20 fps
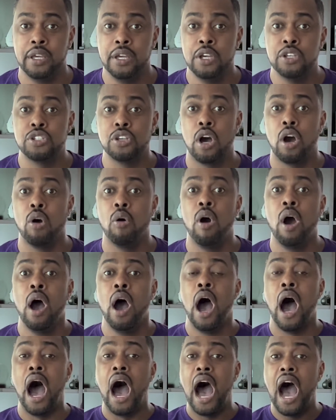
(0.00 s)
So
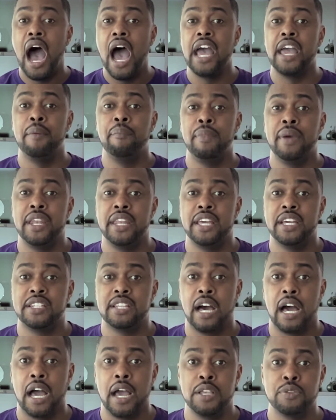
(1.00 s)
I, many a
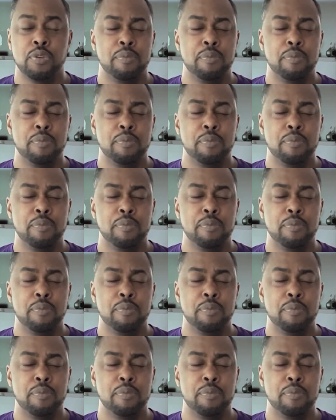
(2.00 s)
times,